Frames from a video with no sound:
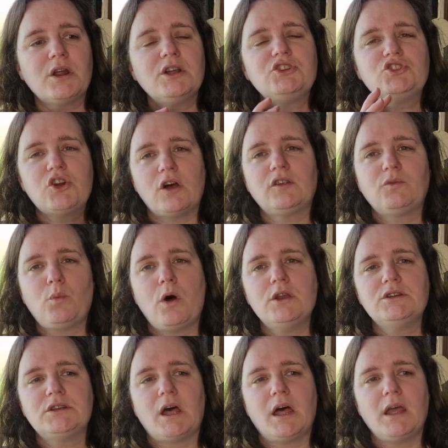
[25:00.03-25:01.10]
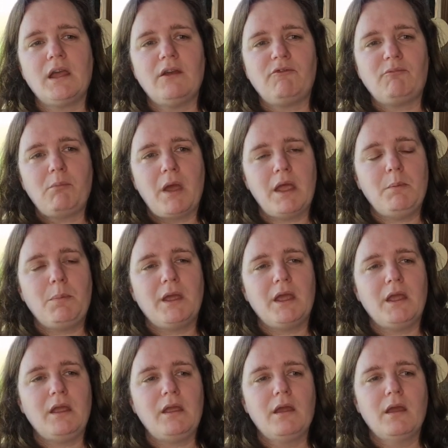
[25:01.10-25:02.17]
but I just wonder if
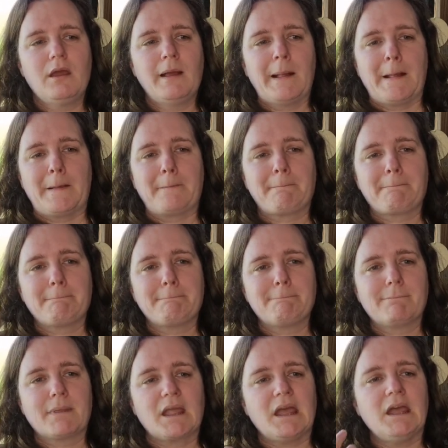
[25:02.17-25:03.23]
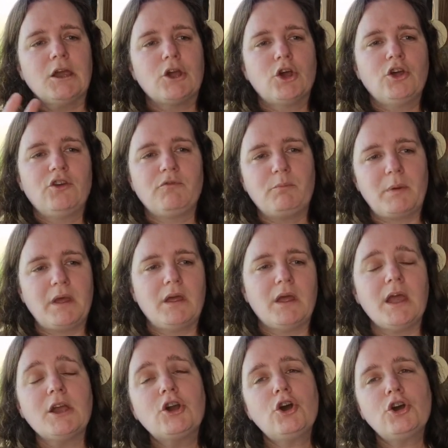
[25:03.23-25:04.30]
maybe it could have been,
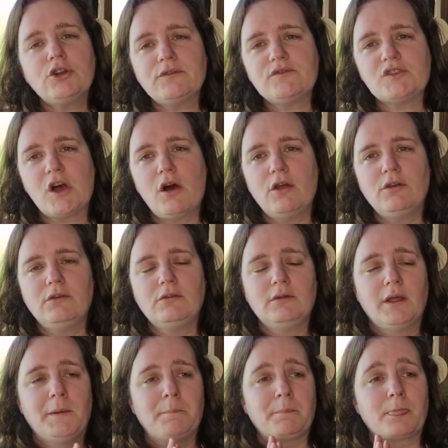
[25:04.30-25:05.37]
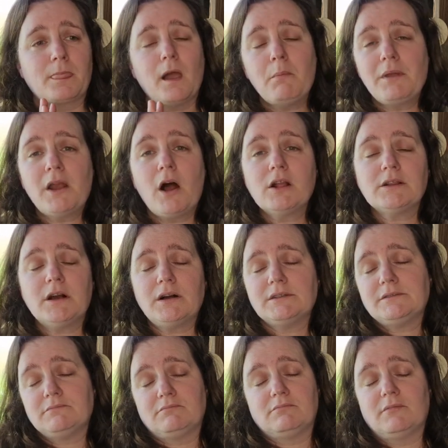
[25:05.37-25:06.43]
it could have done, I mean, I,
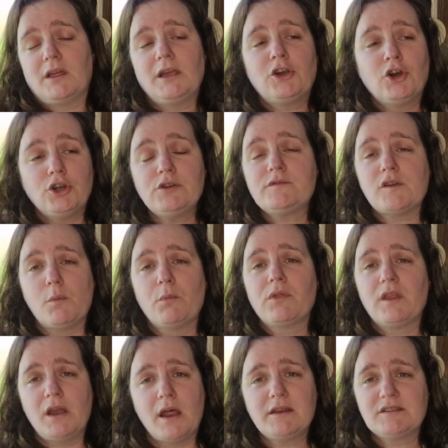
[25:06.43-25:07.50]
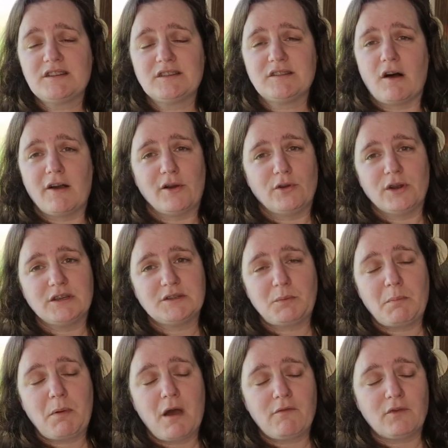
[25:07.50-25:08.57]
I it could have done with an editor's eye on it, to
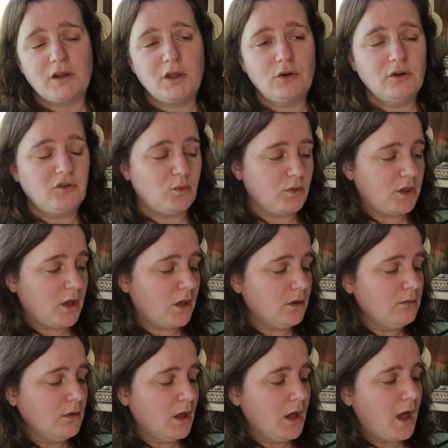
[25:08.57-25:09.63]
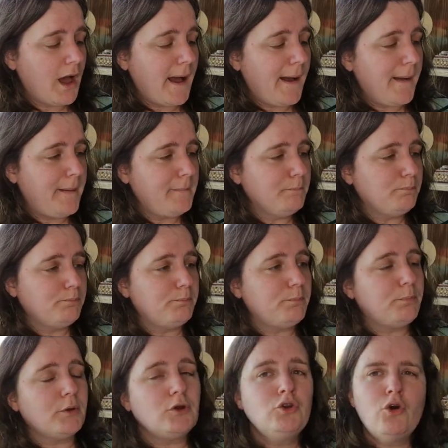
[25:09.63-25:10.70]
be perfectly honest with you. Um,
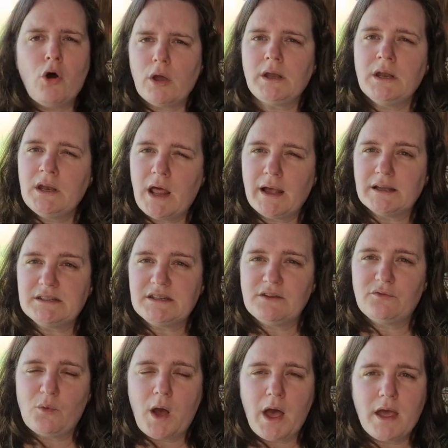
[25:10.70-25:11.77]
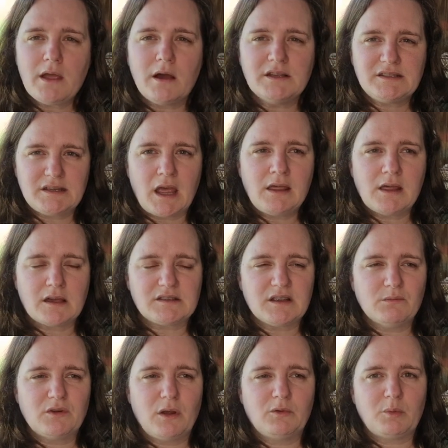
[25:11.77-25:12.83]
but not in a negative way. I say that
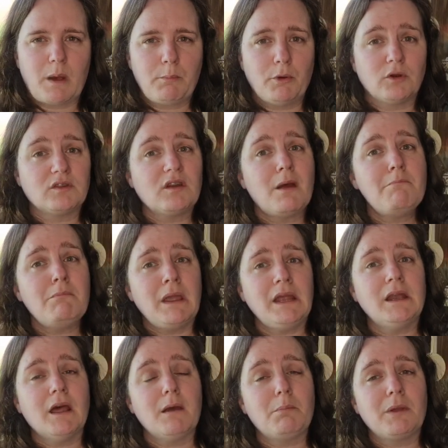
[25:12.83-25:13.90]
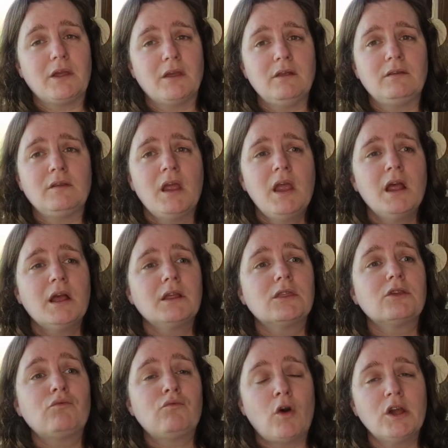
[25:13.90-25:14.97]
sometimes about books and I mean it because
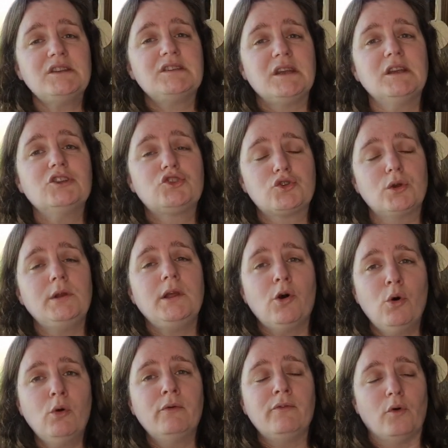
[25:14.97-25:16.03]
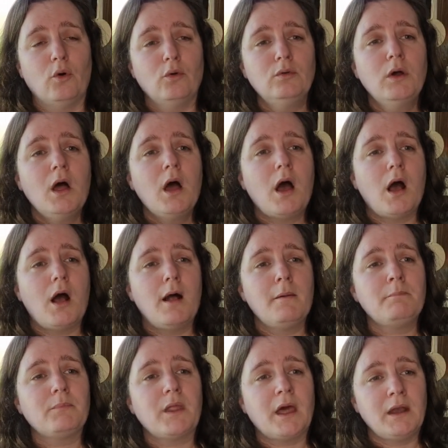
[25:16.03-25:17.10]
the writing is truly awful
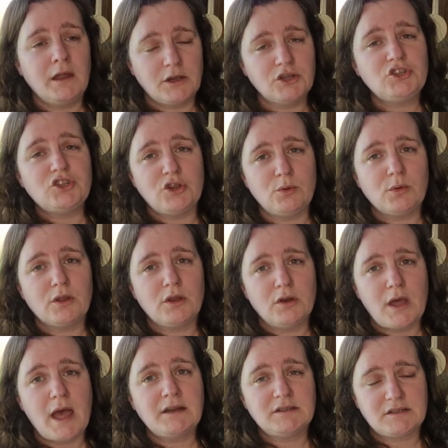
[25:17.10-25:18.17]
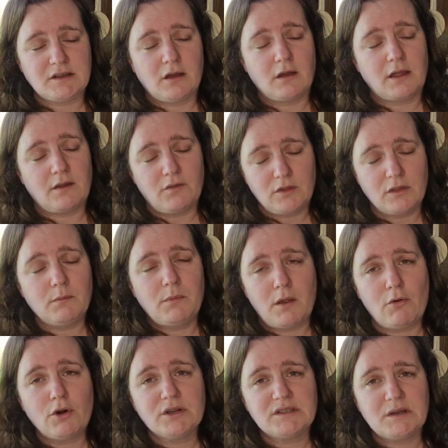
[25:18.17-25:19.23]
um, and it could do with an editor giving them
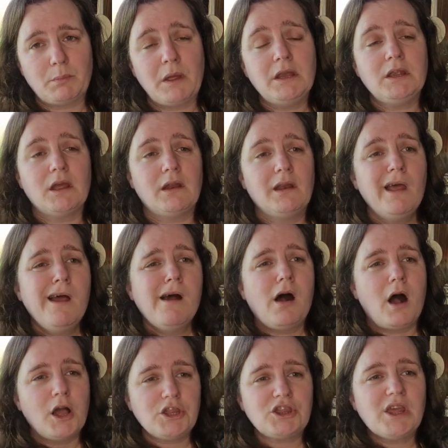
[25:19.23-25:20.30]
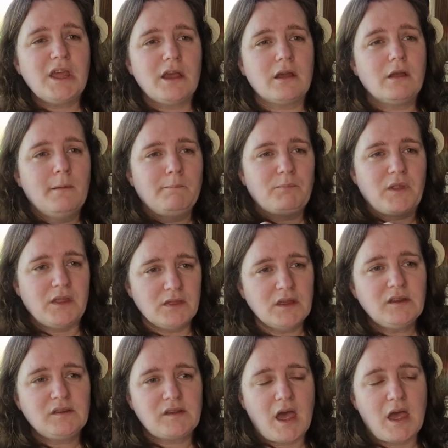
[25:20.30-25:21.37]
their honest opinion. I think in
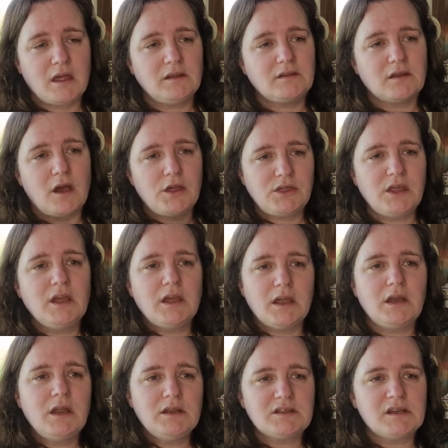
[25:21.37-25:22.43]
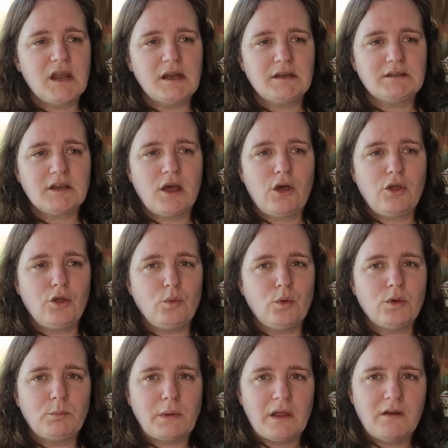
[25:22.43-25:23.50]
this case, I think it needs an editor who
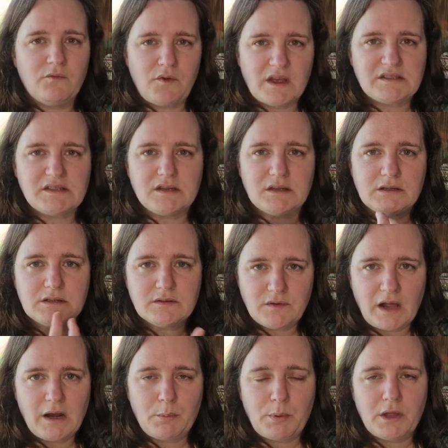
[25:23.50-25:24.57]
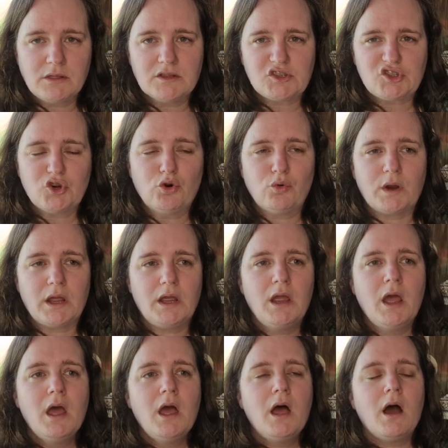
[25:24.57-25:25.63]
would be invested in developing the story
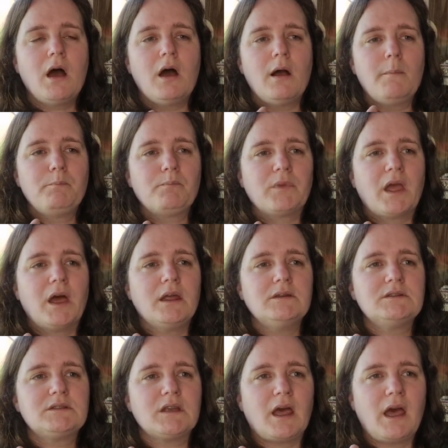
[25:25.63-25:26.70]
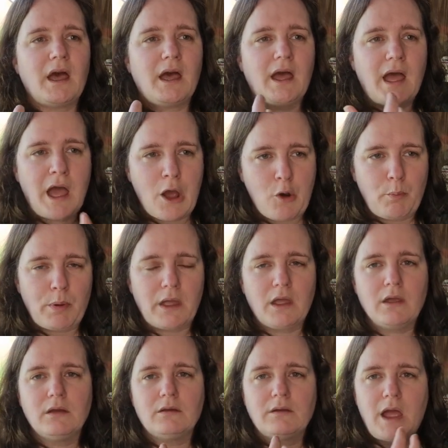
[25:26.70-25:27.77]
um, and
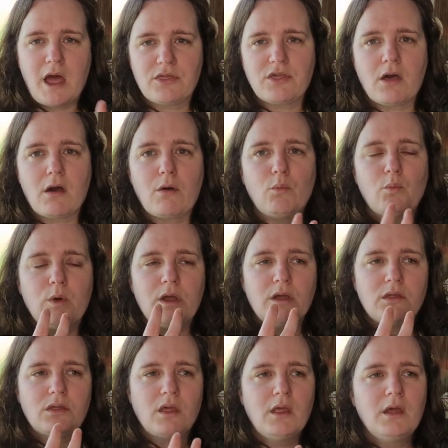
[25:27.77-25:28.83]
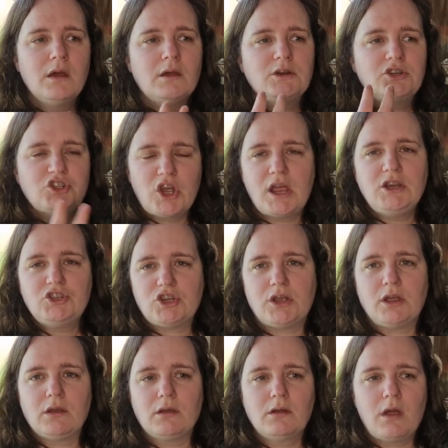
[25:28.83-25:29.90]
helping Heather with
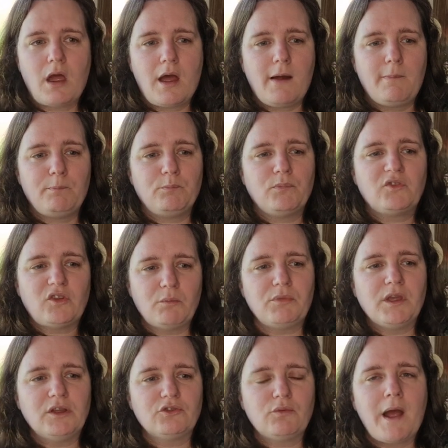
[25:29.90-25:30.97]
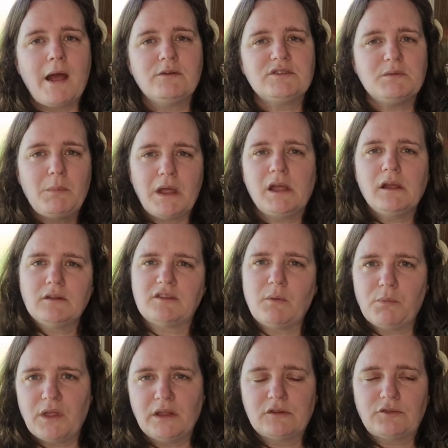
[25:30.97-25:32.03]
changing um, some things around and making
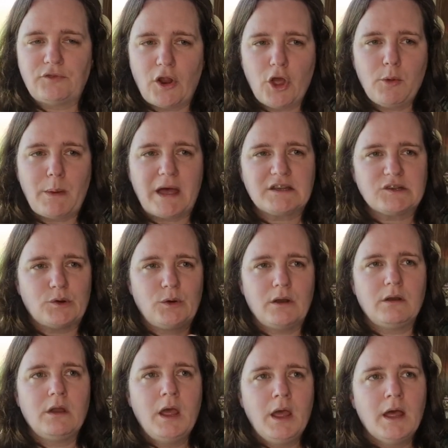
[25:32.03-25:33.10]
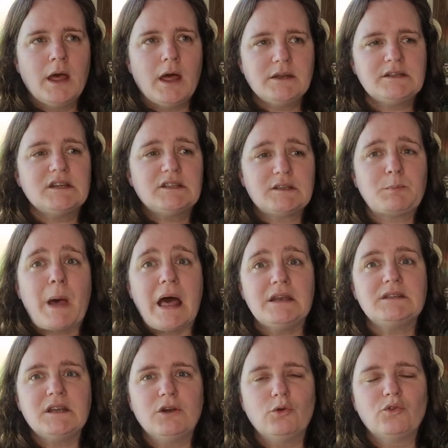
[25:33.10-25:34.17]
some things flow better and and
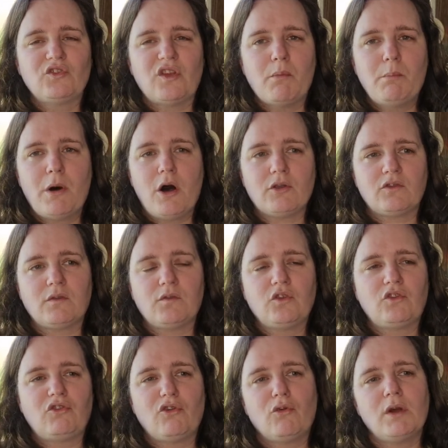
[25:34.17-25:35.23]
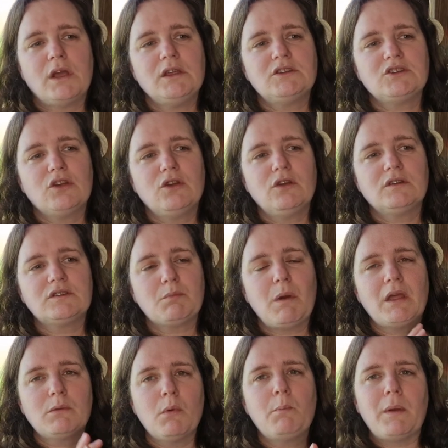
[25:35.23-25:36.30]
expanding on some parts of the story to to
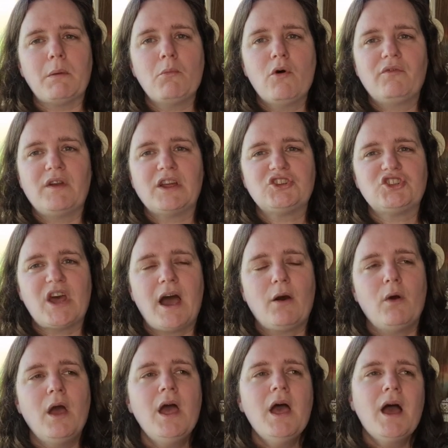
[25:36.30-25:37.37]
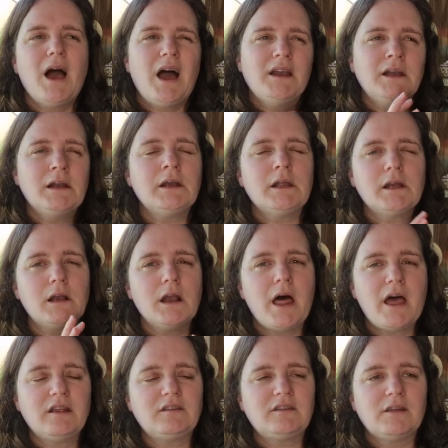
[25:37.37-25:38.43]
make them a bit more fleshed out and a little
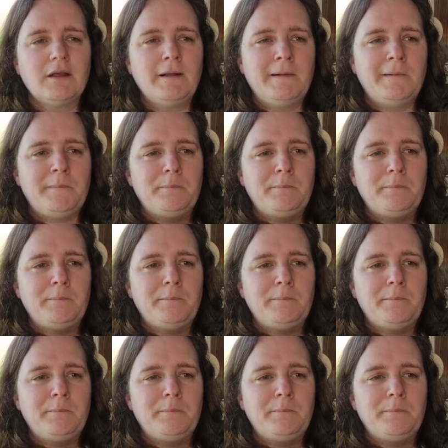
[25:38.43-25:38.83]
less